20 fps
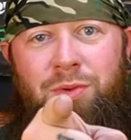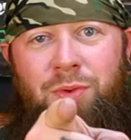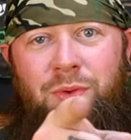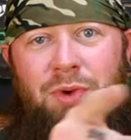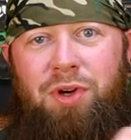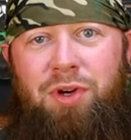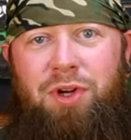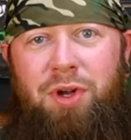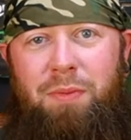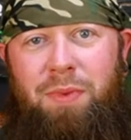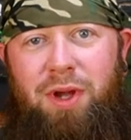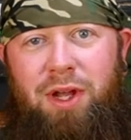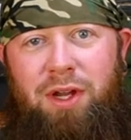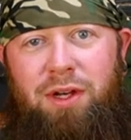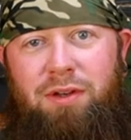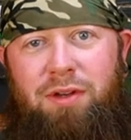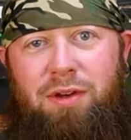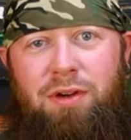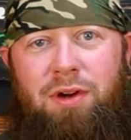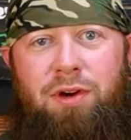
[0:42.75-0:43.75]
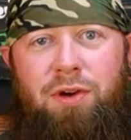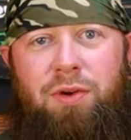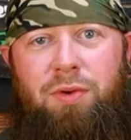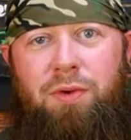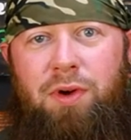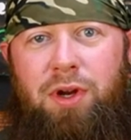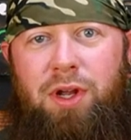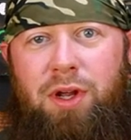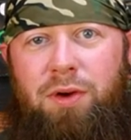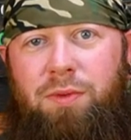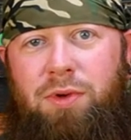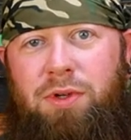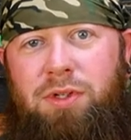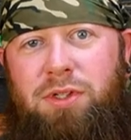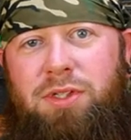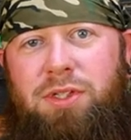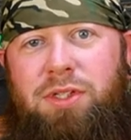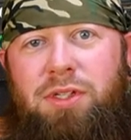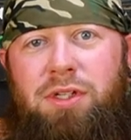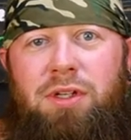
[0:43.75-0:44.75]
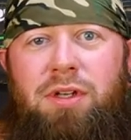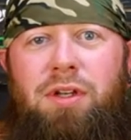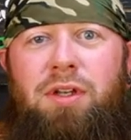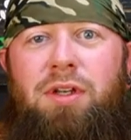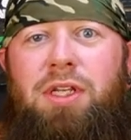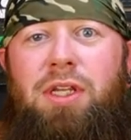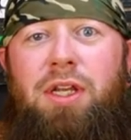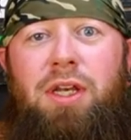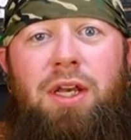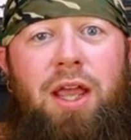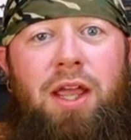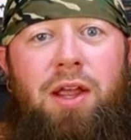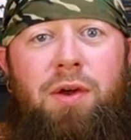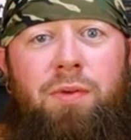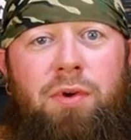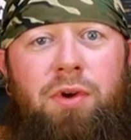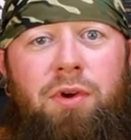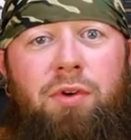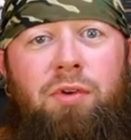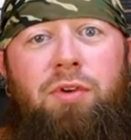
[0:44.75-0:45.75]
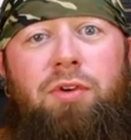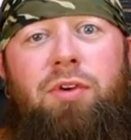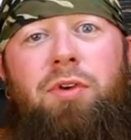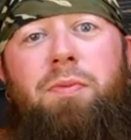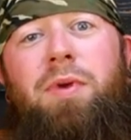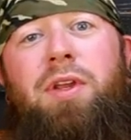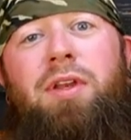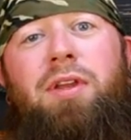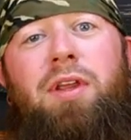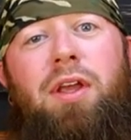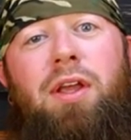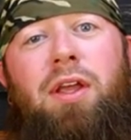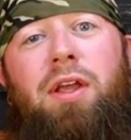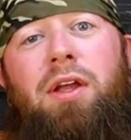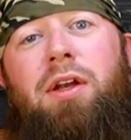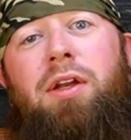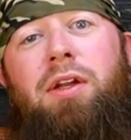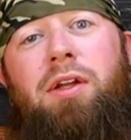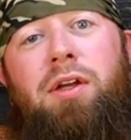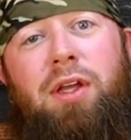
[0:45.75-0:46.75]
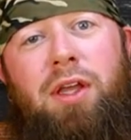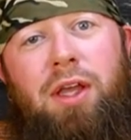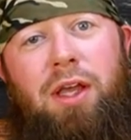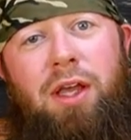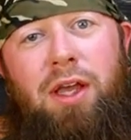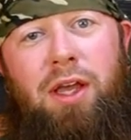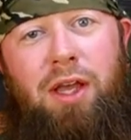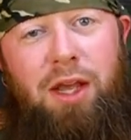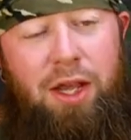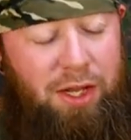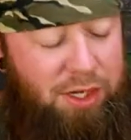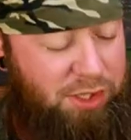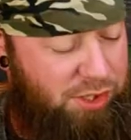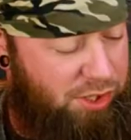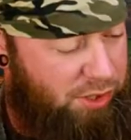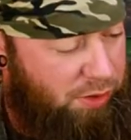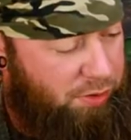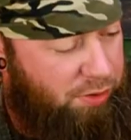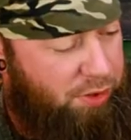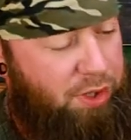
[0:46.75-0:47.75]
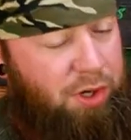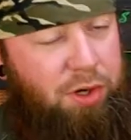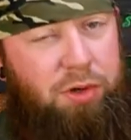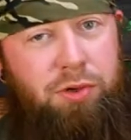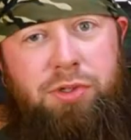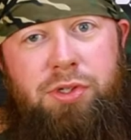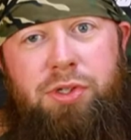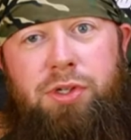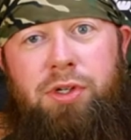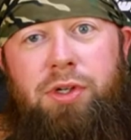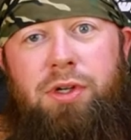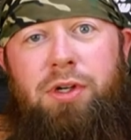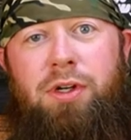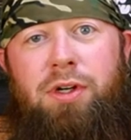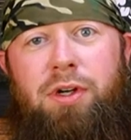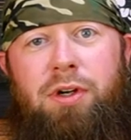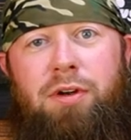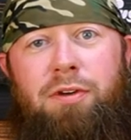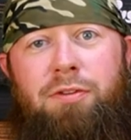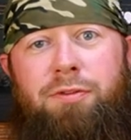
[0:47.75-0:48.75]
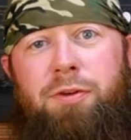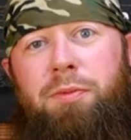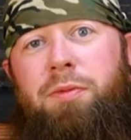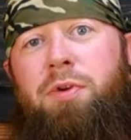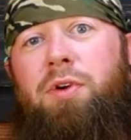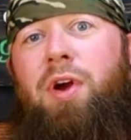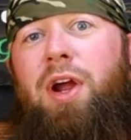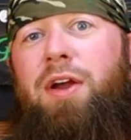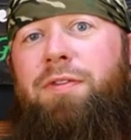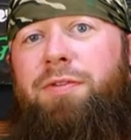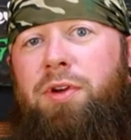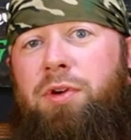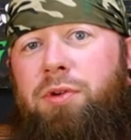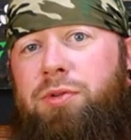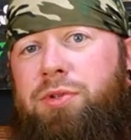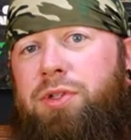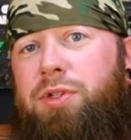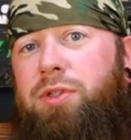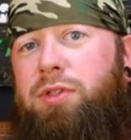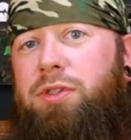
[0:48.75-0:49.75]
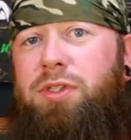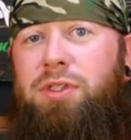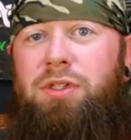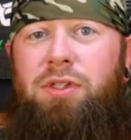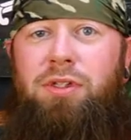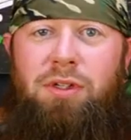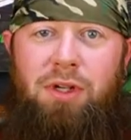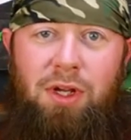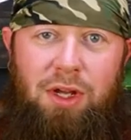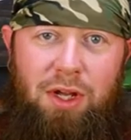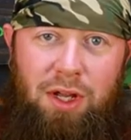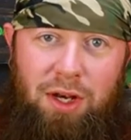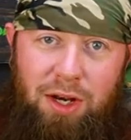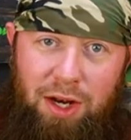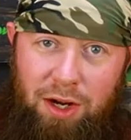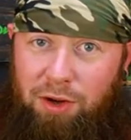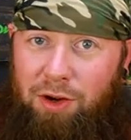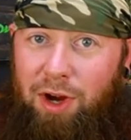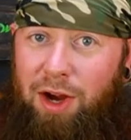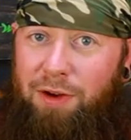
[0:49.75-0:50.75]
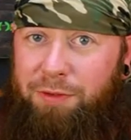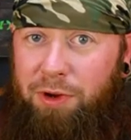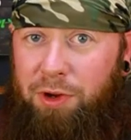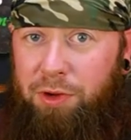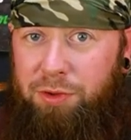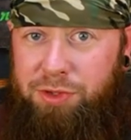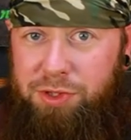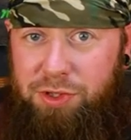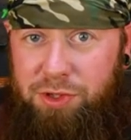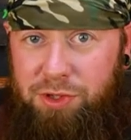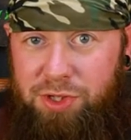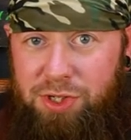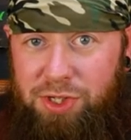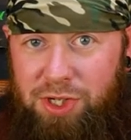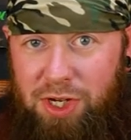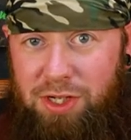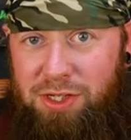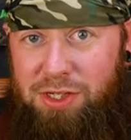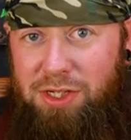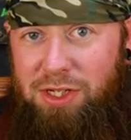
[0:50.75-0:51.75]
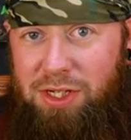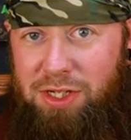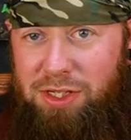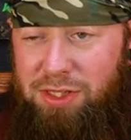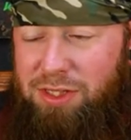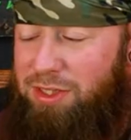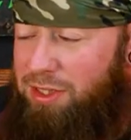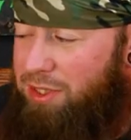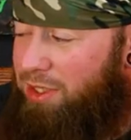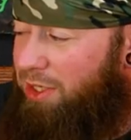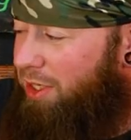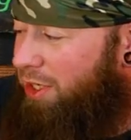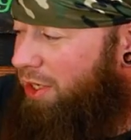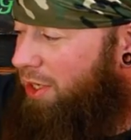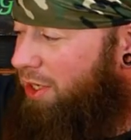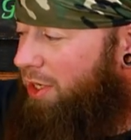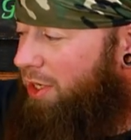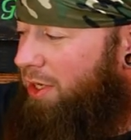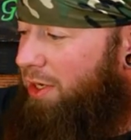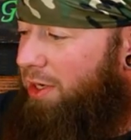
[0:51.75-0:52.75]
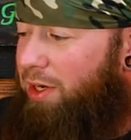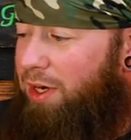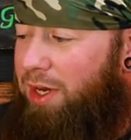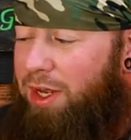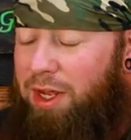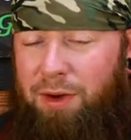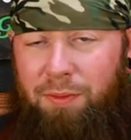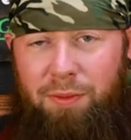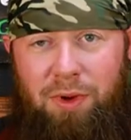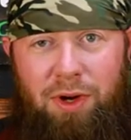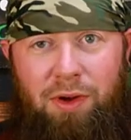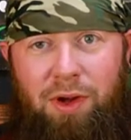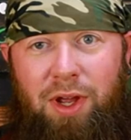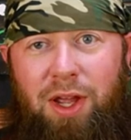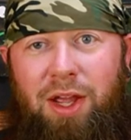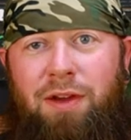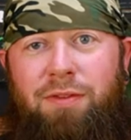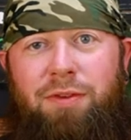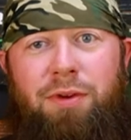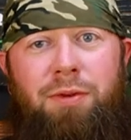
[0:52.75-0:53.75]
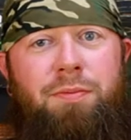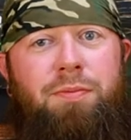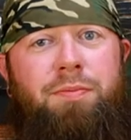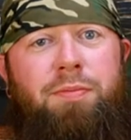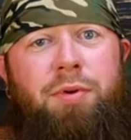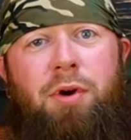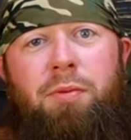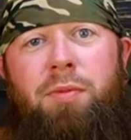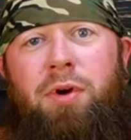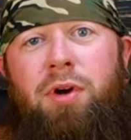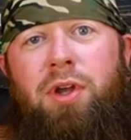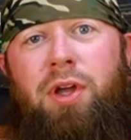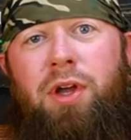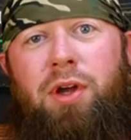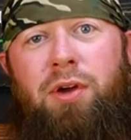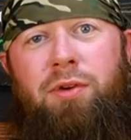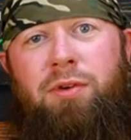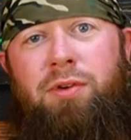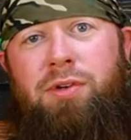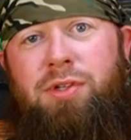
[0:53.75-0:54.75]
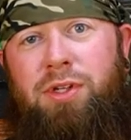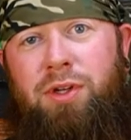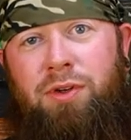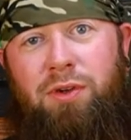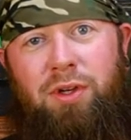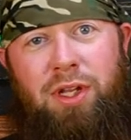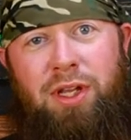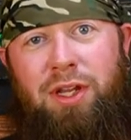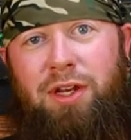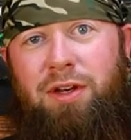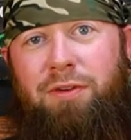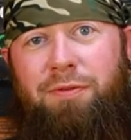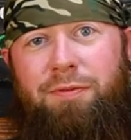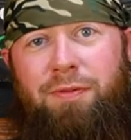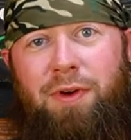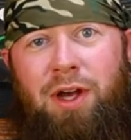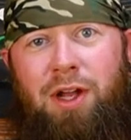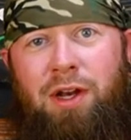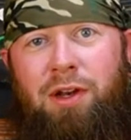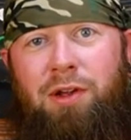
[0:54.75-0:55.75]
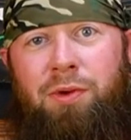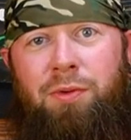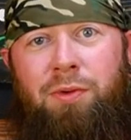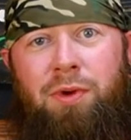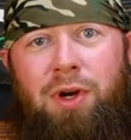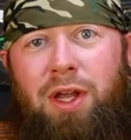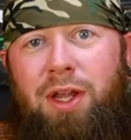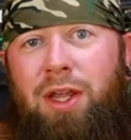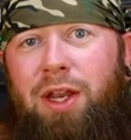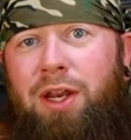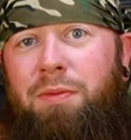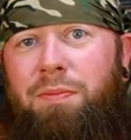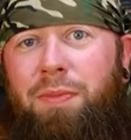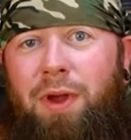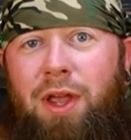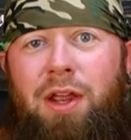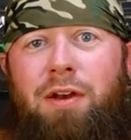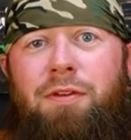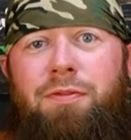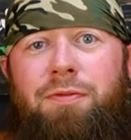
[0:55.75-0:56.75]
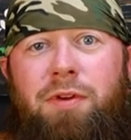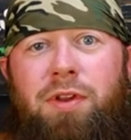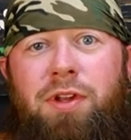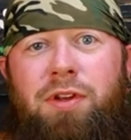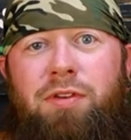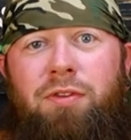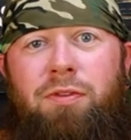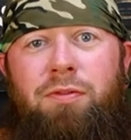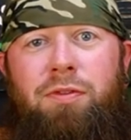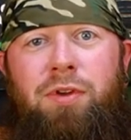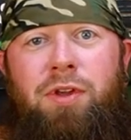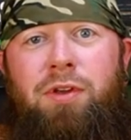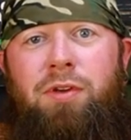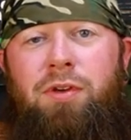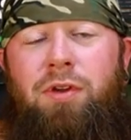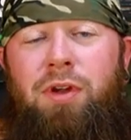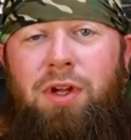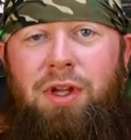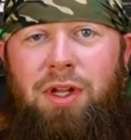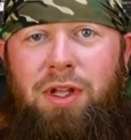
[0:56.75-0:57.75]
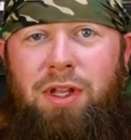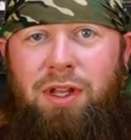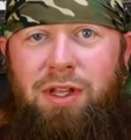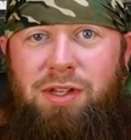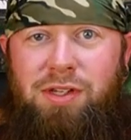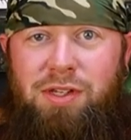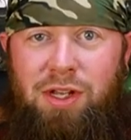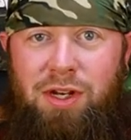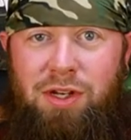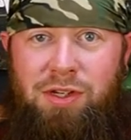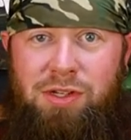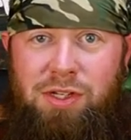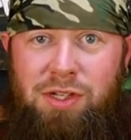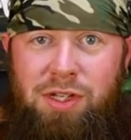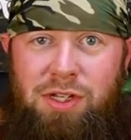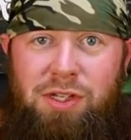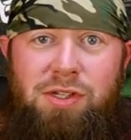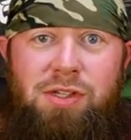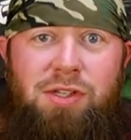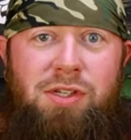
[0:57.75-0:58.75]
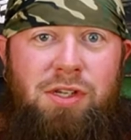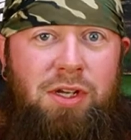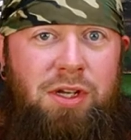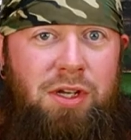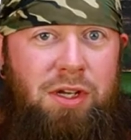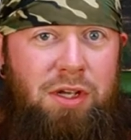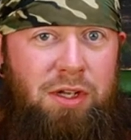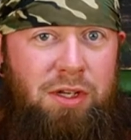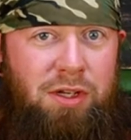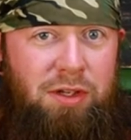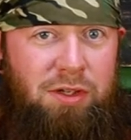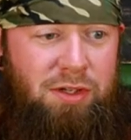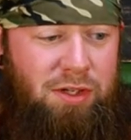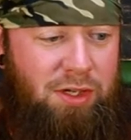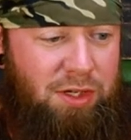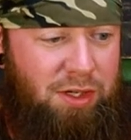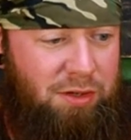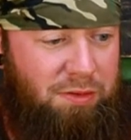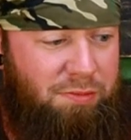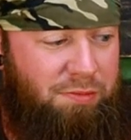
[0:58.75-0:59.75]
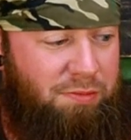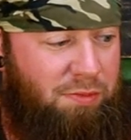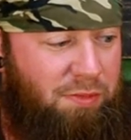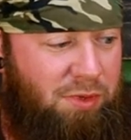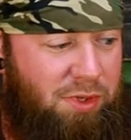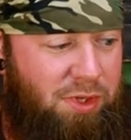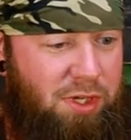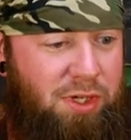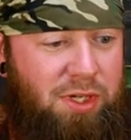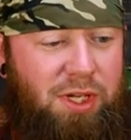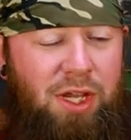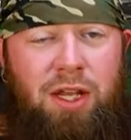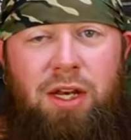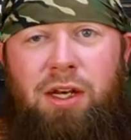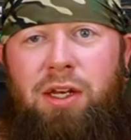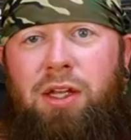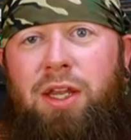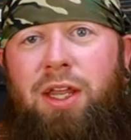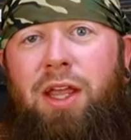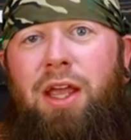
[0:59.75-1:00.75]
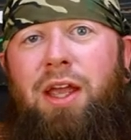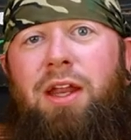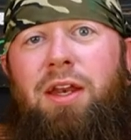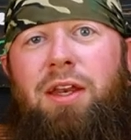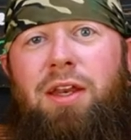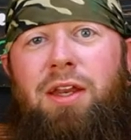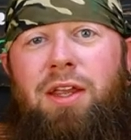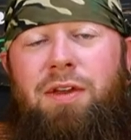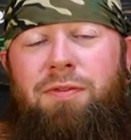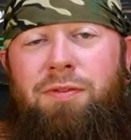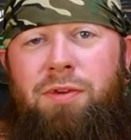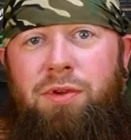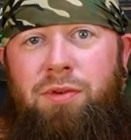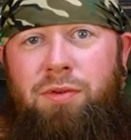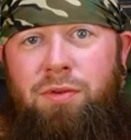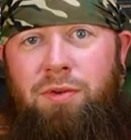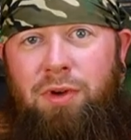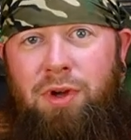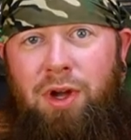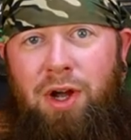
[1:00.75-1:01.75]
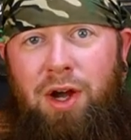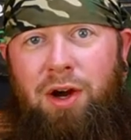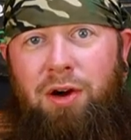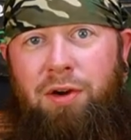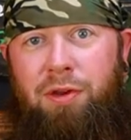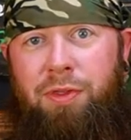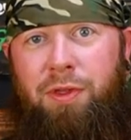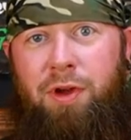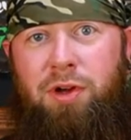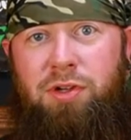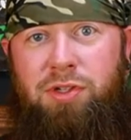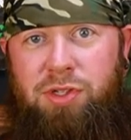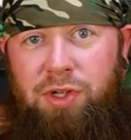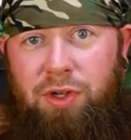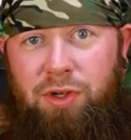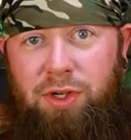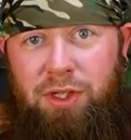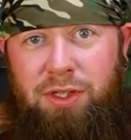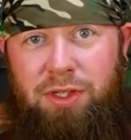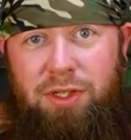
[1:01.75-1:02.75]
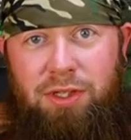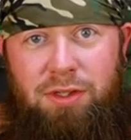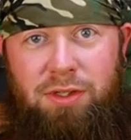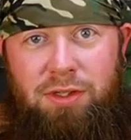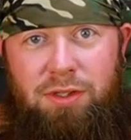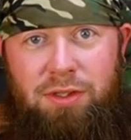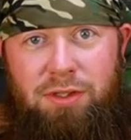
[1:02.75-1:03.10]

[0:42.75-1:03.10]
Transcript: Welcome back to Dark Corner Gunworks. Today we're going to be taking a look at a shoulder holster from Craft Holsters. Now Craft Holsters sent us this. We don't have a promo code, there's no link to follow, we're not getting paid for this review. They sent us this to take a look at and give you our thoughts on it.